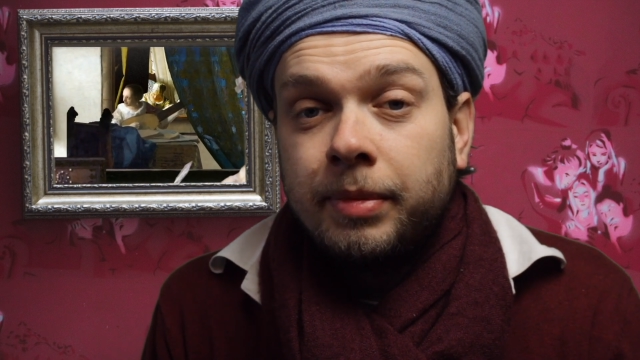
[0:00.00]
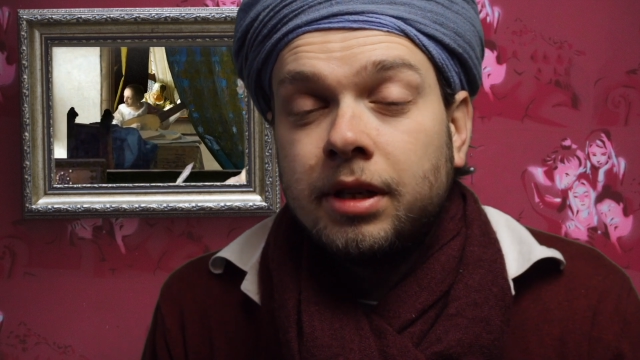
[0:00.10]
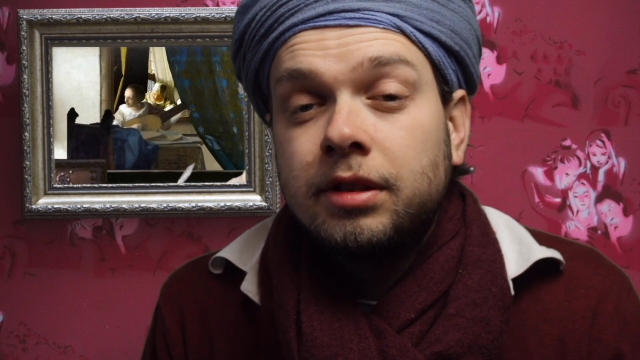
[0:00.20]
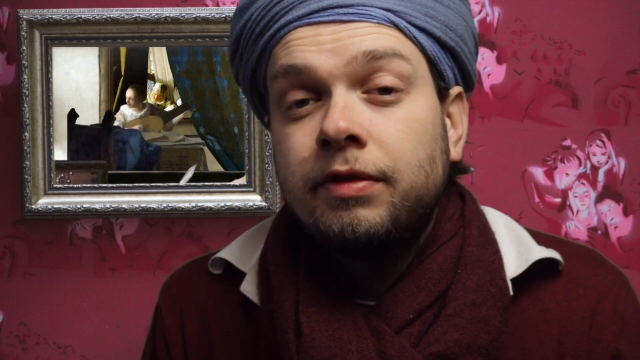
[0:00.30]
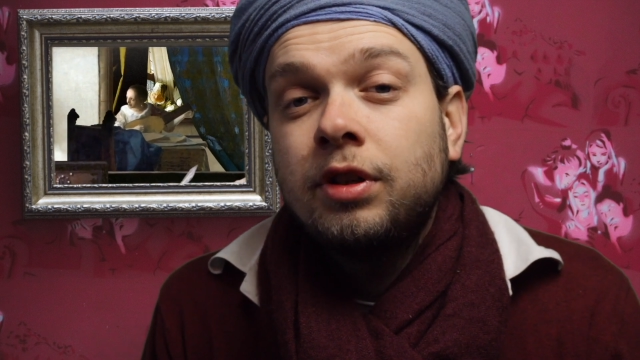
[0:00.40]

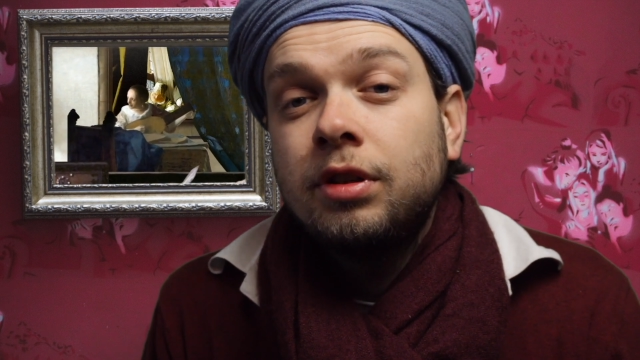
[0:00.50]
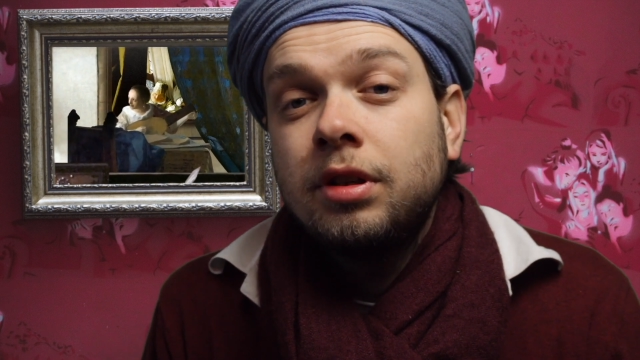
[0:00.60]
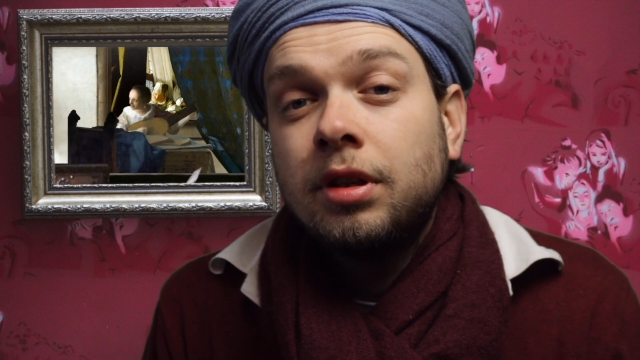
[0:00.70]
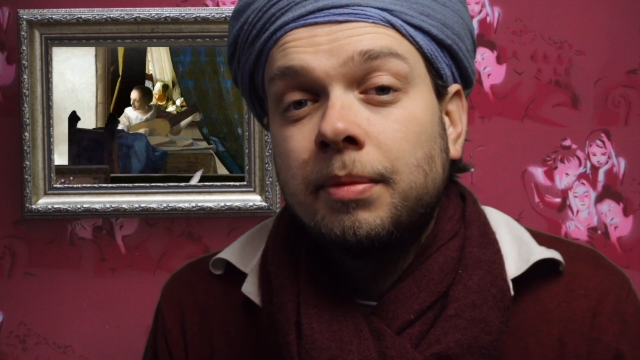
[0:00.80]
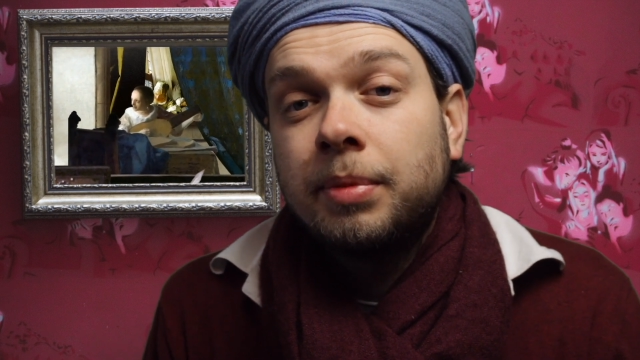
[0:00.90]
Because if you
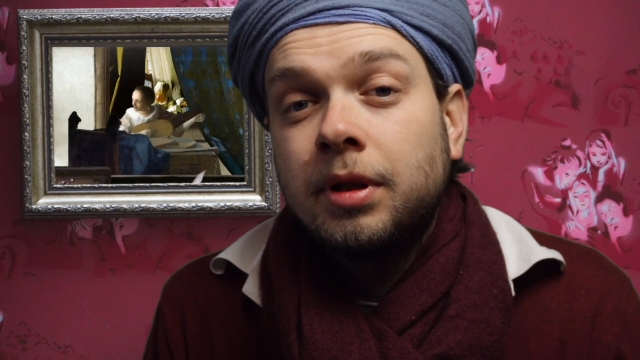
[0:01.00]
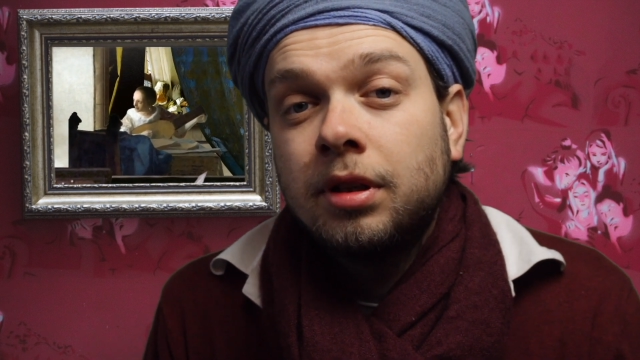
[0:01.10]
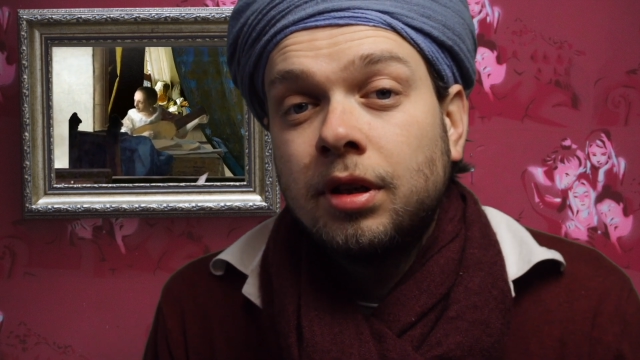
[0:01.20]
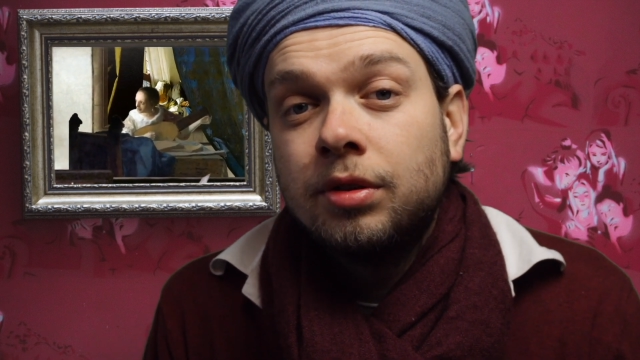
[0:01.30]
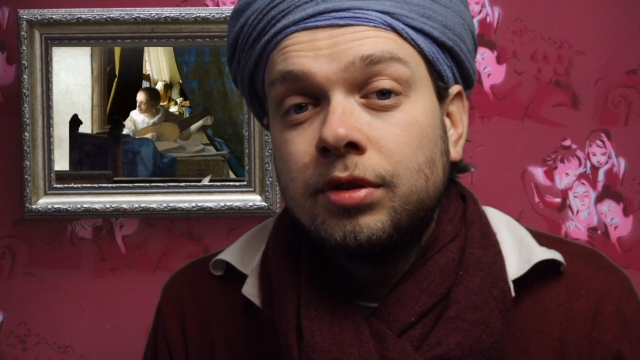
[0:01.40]
look up
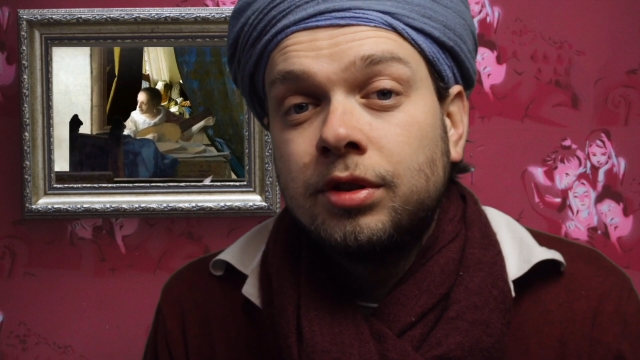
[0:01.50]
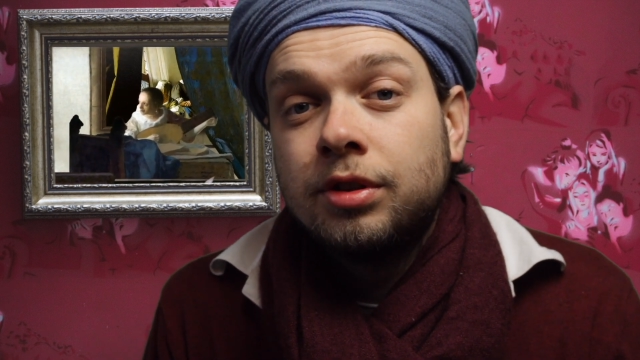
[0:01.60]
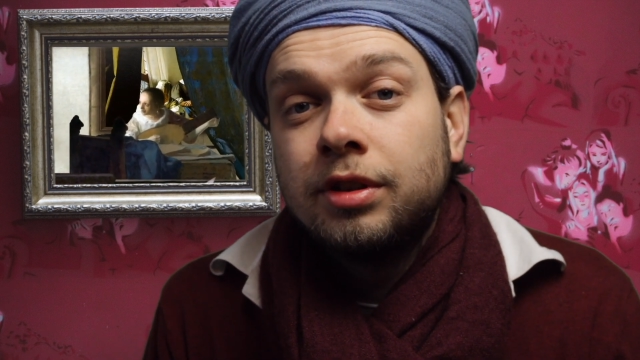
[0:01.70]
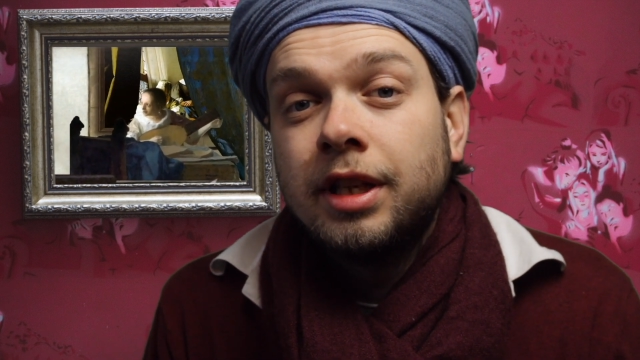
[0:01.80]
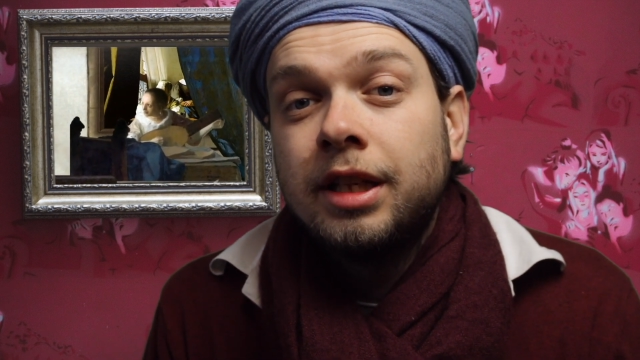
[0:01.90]

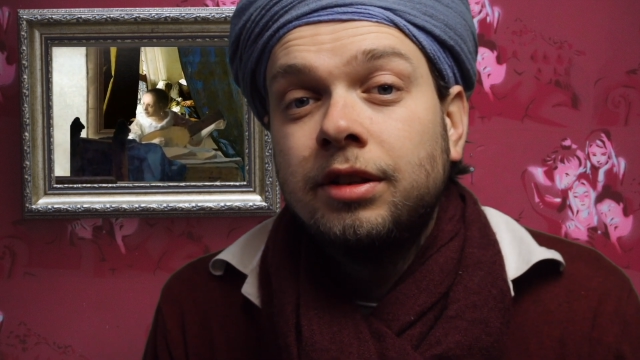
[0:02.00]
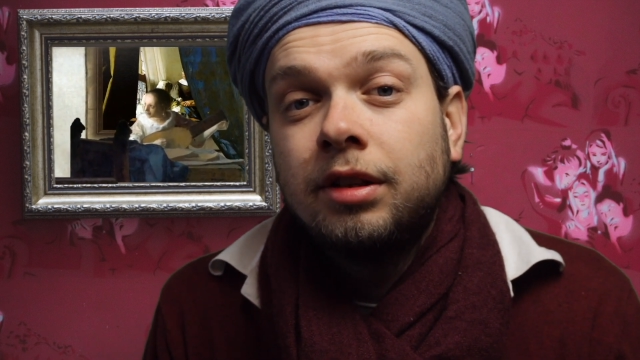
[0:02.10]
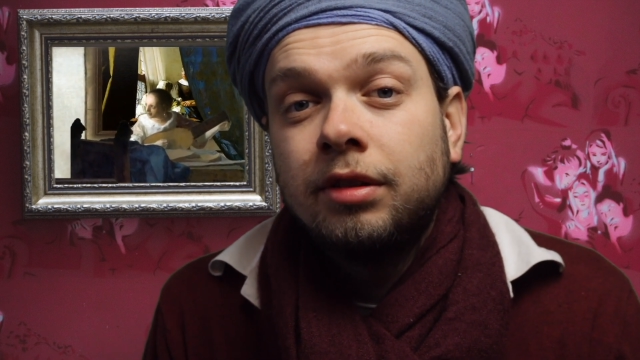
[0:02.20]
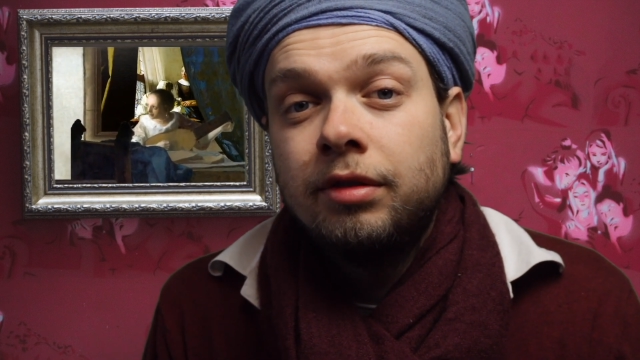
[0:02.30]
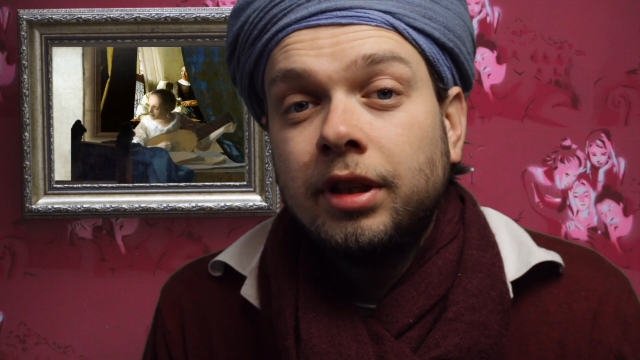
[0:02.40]
close, then you
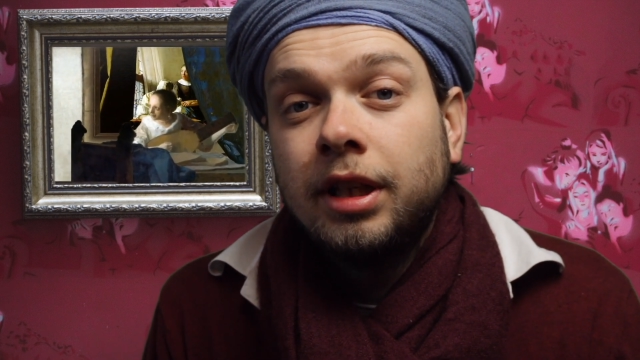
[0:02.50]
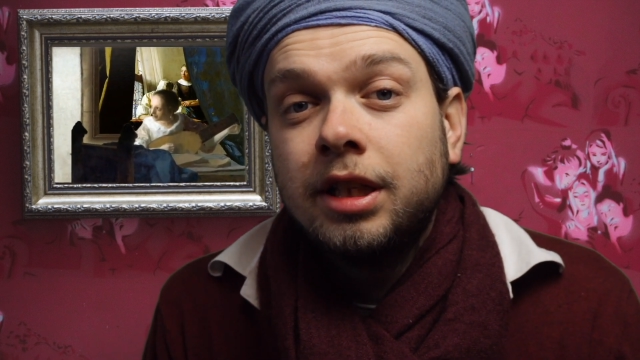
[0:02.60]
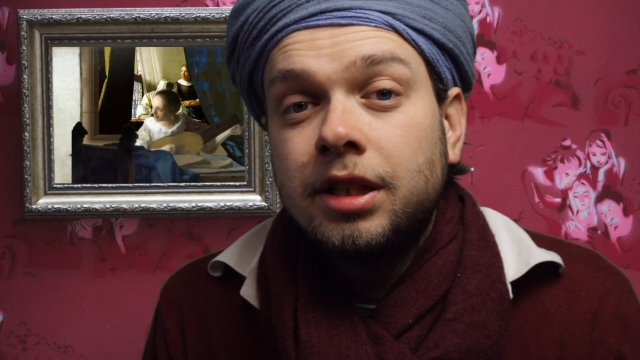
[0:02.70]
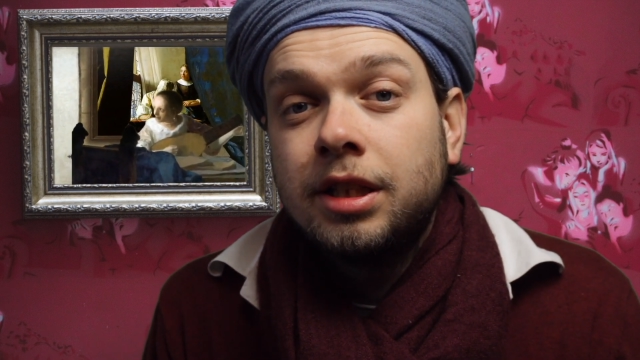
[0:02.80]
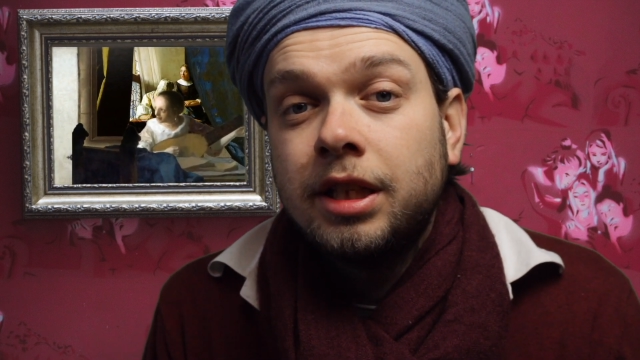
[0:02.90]
can
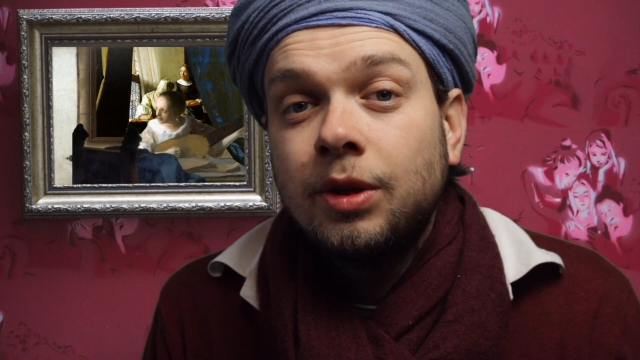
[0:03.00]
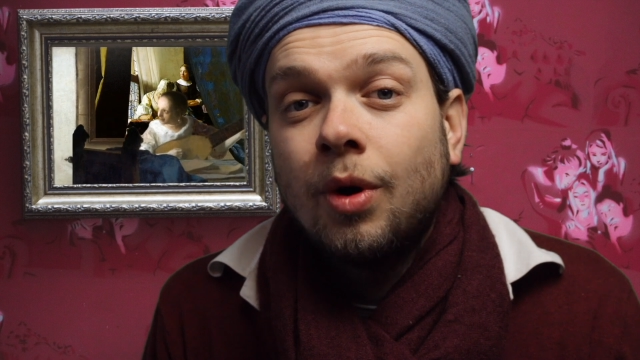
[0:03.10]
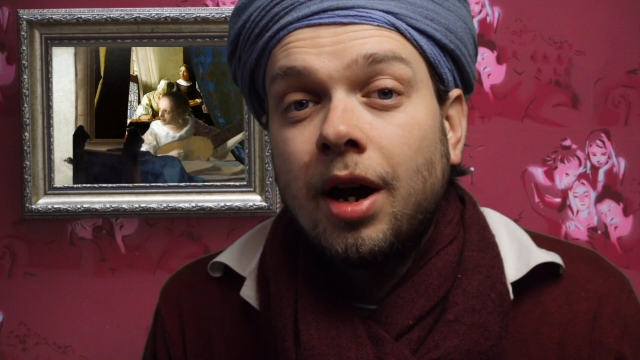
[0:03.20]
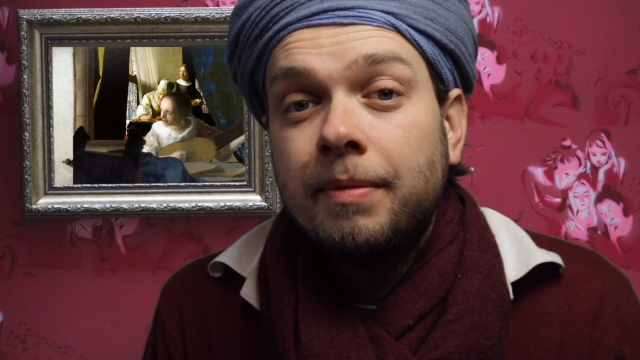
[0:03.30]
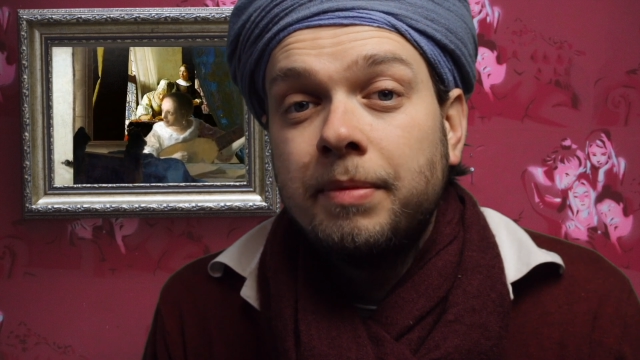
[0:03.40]
really see what I